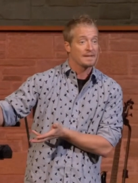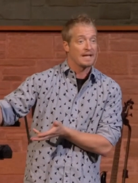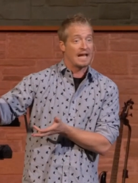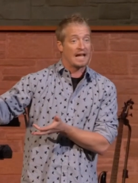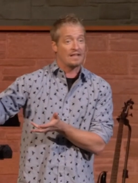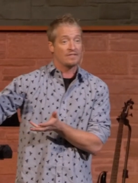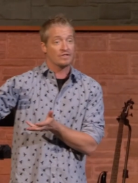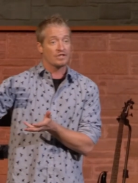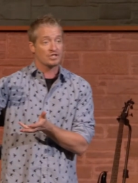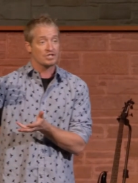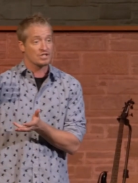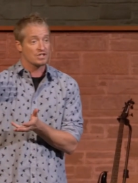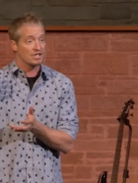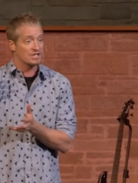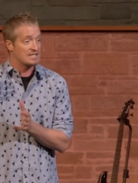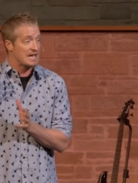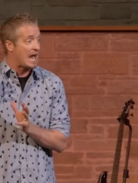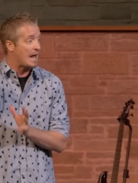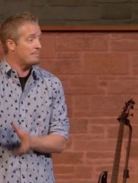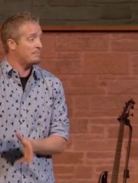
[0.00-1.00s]
and the
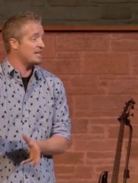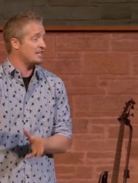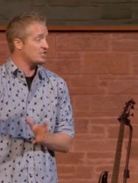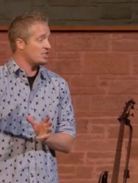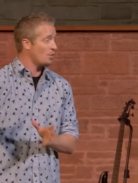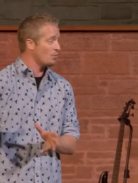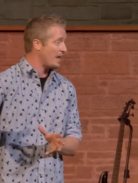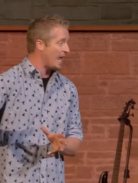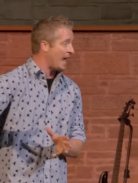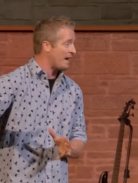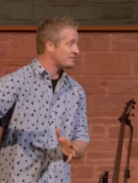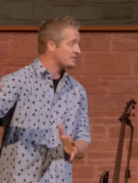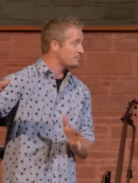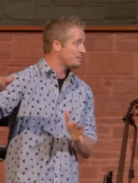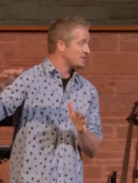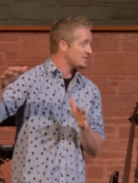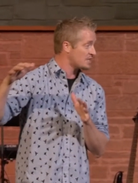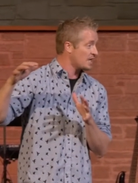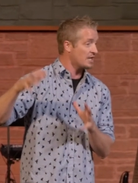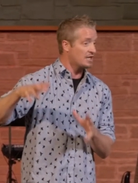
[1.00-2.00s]
time they don't have to
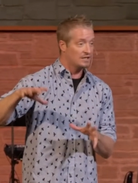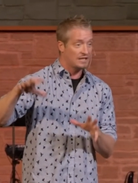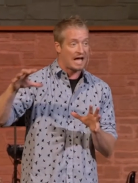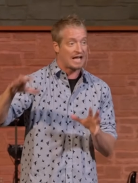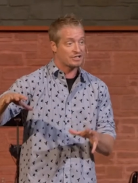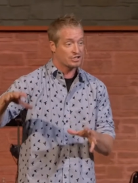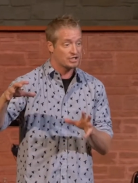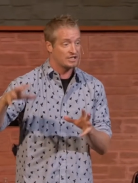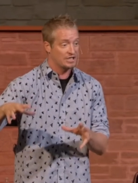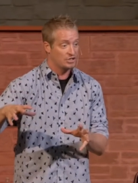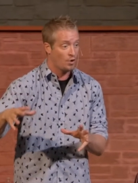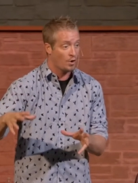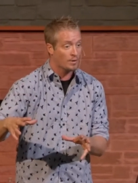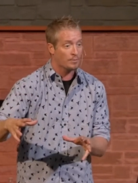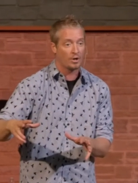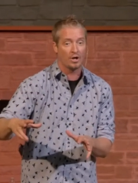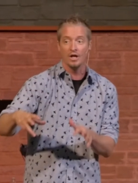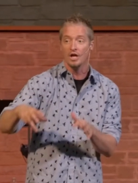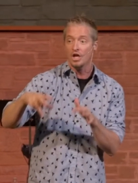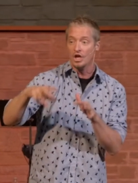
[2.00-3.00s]
be psychologically
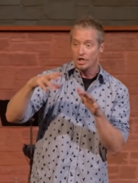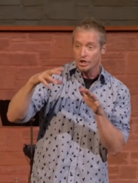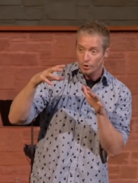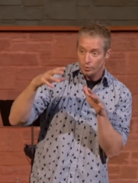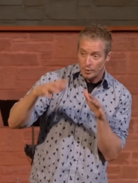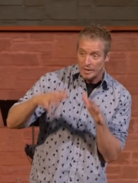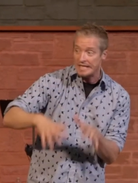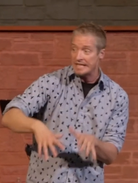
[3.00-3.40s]
normal, we